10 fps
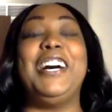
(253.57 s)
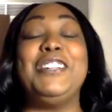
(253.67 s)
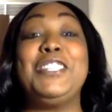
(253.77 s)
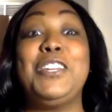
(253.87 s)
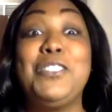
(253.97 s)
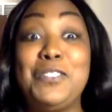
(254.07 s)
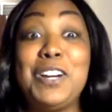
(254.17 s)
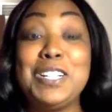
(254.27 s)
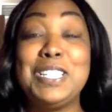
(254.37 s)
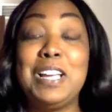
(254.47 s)
So the
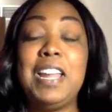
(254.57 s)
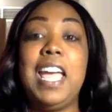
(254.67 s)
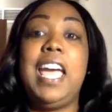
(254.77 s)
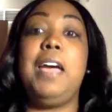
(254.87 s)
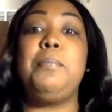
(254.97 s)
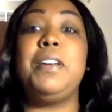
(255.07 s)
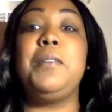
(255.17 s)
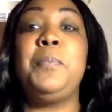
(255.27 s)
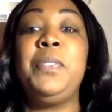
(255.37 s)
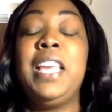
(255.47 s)
first time that
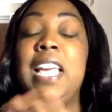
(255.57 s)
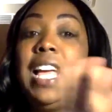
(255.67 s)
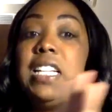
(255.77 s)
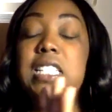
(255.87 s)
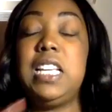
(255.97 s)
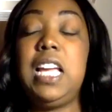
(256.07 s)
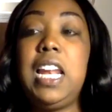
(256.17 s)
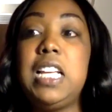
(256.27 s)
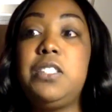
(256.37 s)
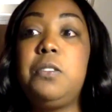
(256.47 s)
happened, I just tell y'all
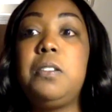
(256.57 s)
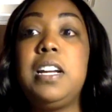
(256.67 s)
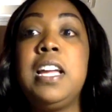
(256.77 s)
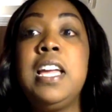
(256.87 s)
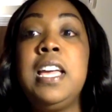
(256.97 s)
that story.